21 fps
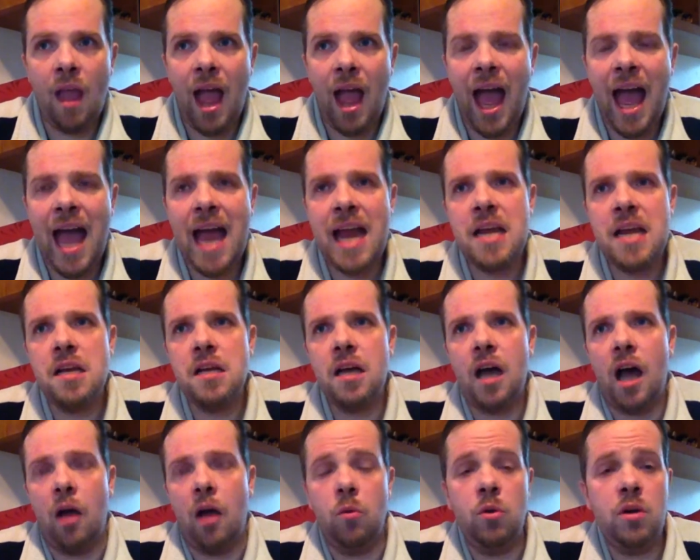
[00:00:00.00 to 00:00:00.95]
And
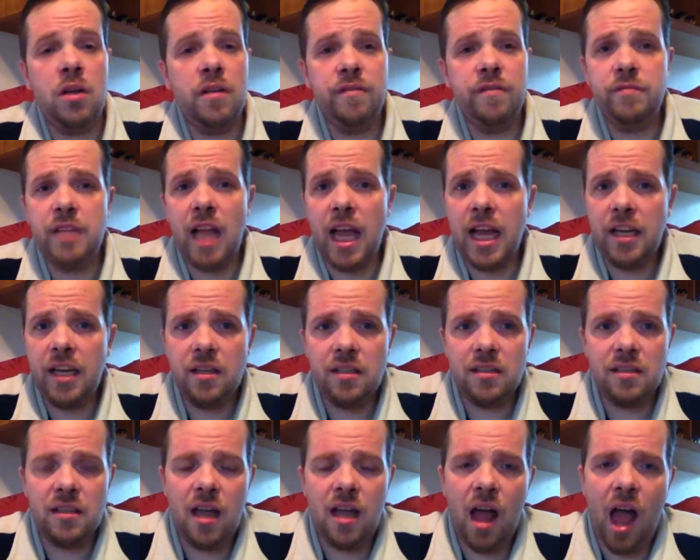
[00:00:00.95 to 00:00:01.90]
I would have liked
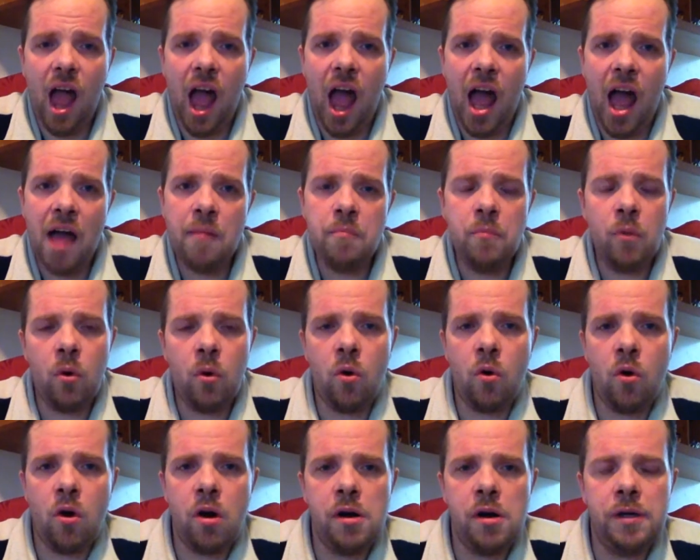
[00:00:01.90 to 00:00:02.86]
a
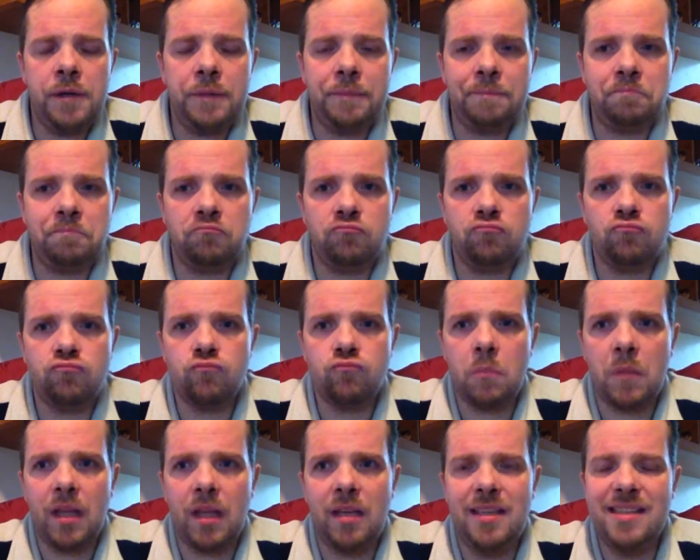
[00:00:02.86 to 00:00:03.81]
more
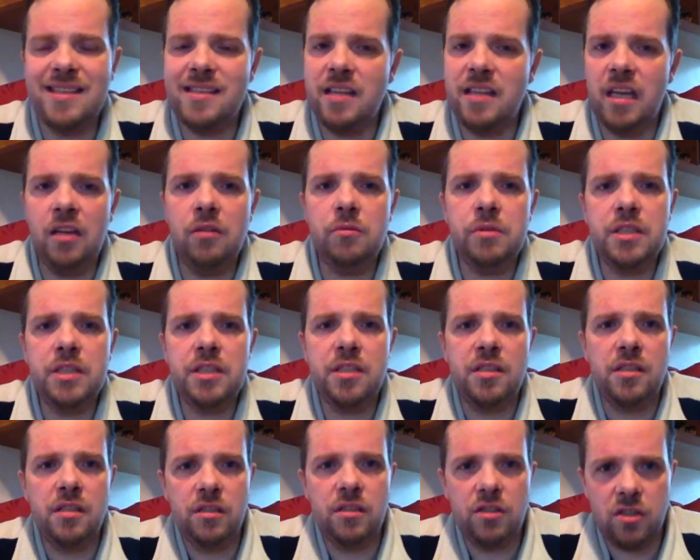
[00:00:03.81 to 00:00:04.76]

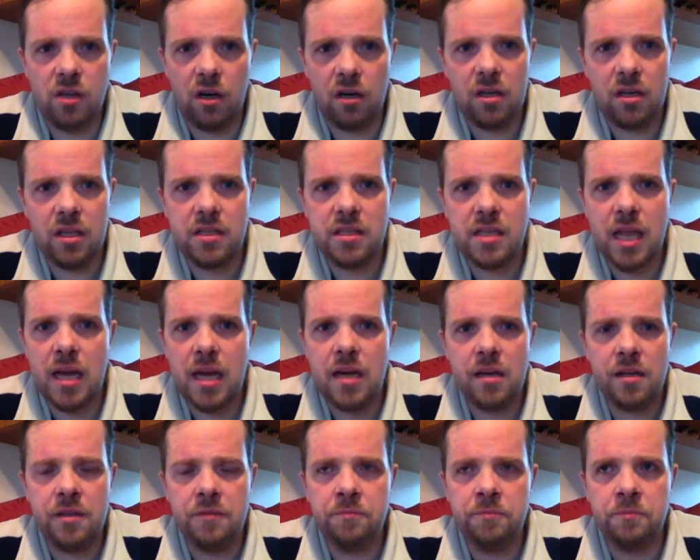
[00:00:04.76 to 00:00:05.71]
distinguished chocolate scent.